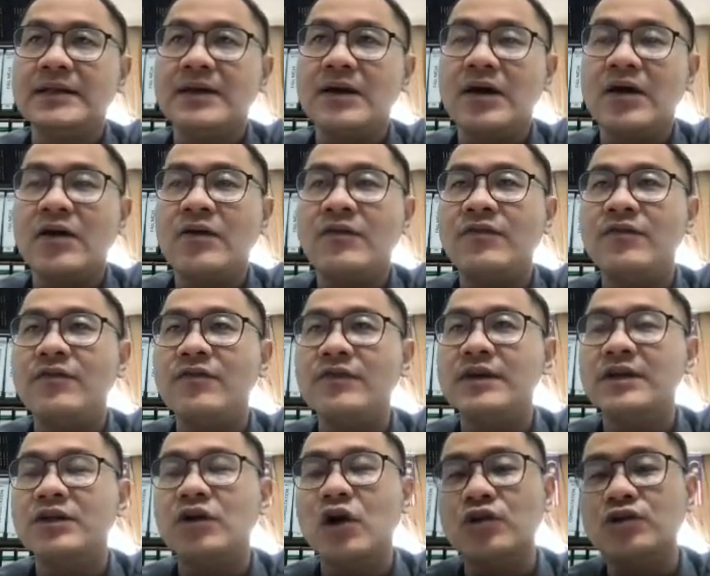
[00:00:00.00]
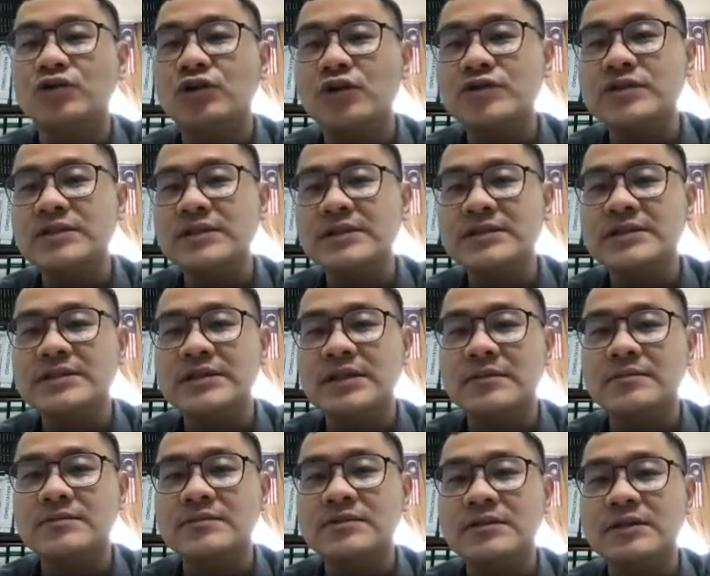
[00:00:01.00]
of a control
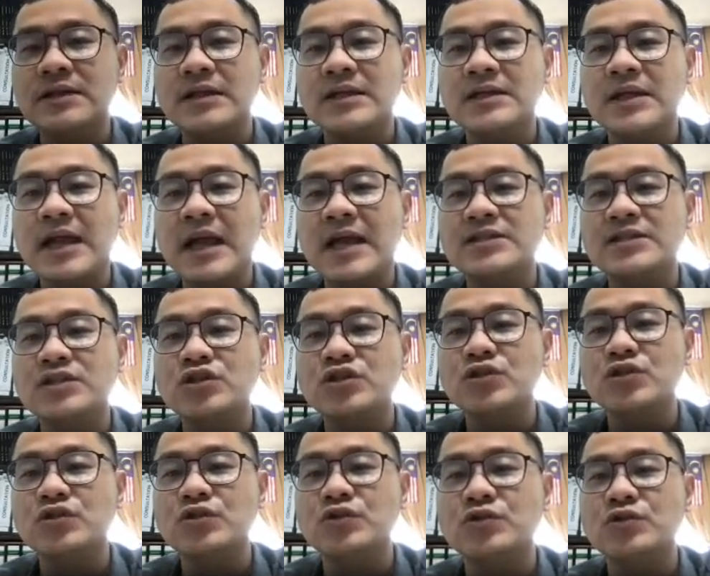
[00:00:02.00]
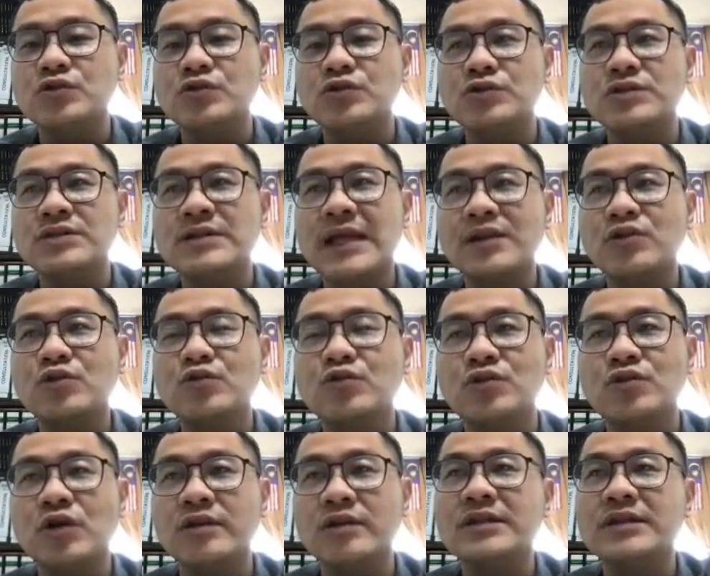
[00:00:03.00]
systems, okay, as you start to
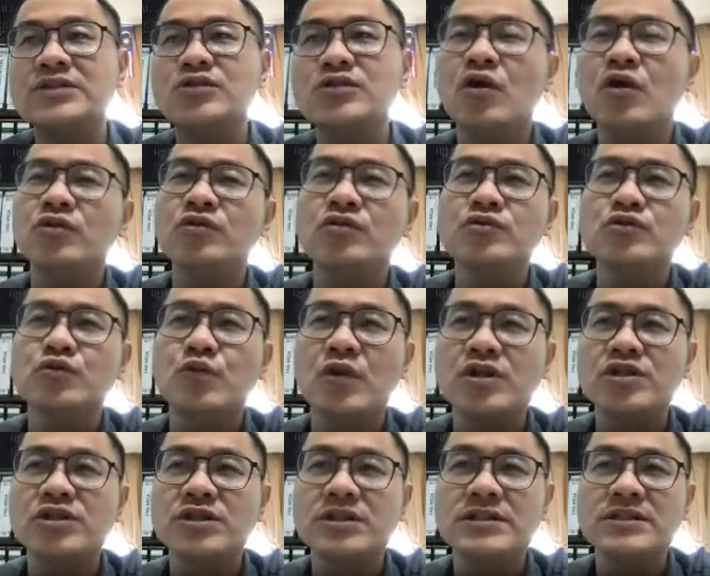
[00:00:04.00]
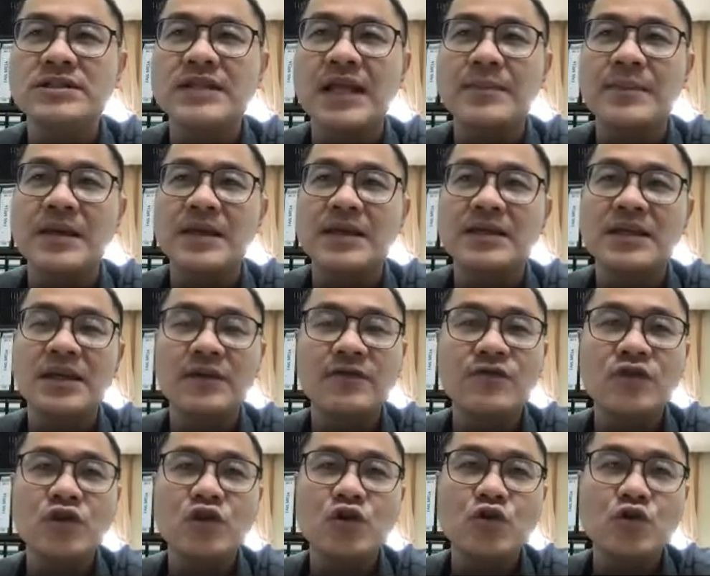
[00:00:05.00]
notice all those questions, they may
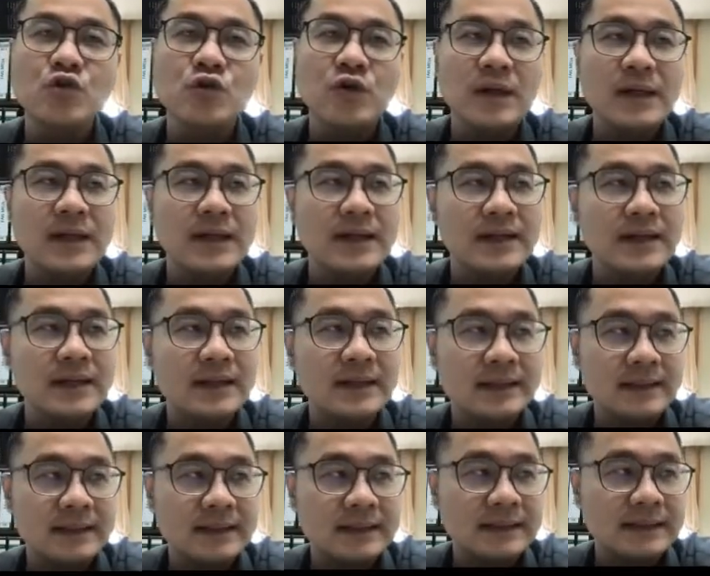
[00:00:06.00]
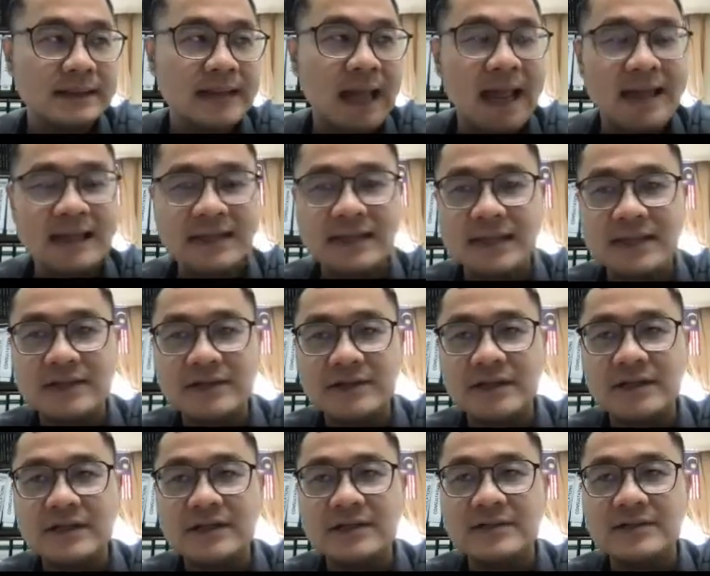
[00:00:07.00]
give you a
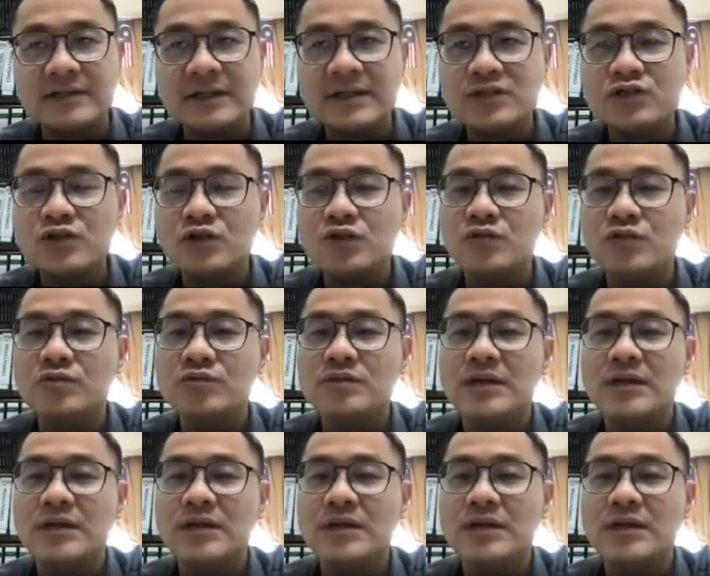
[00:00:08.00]
criteria, right? So